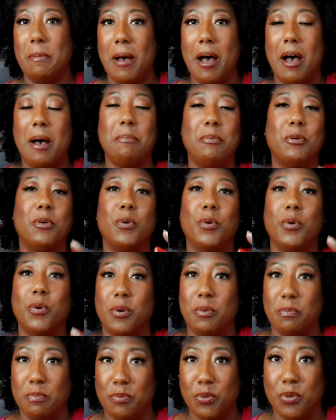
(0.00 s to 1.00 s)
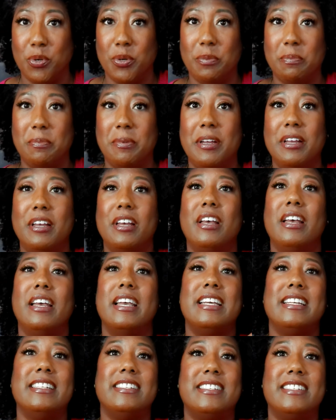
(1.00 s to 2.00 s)
mop or a broom.
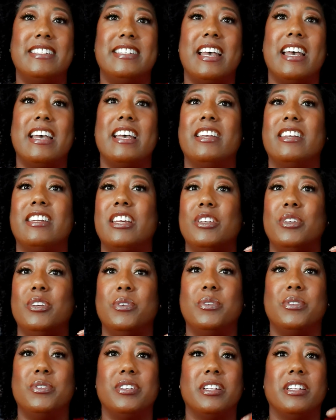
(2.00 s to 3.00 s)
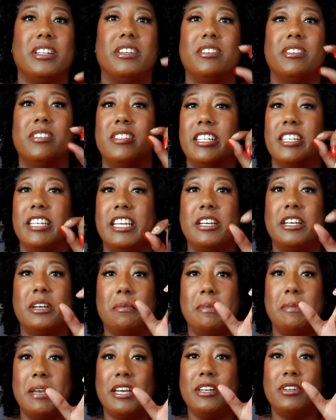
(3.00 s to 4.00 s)
Instead, use the little sticky
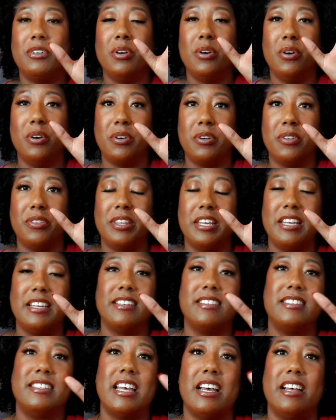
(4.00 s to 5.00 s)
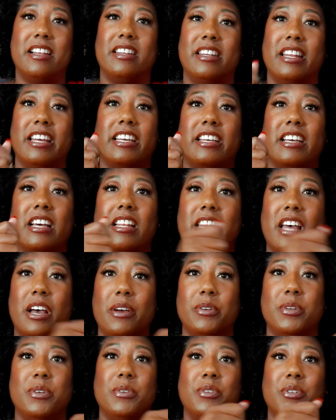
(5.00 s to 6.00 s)
command hook things that like allow
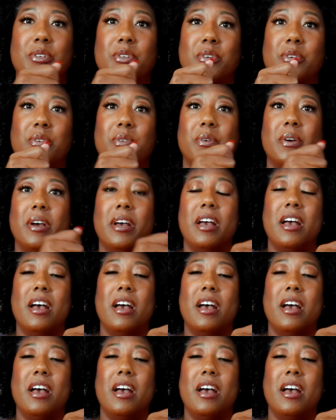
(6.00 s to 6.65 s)
you to